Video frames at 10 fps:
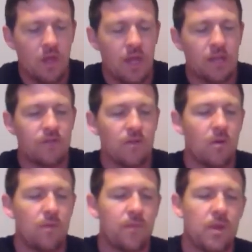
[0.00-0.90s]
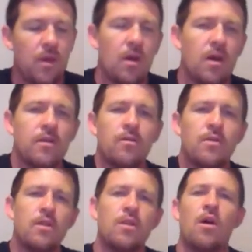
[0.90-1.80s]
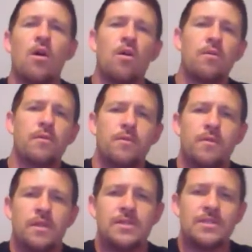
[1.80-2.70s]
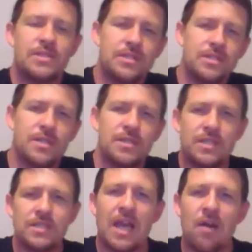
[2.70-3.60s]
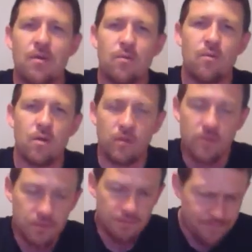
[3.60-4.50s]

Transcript: And so, under the law, this is this is how it worked.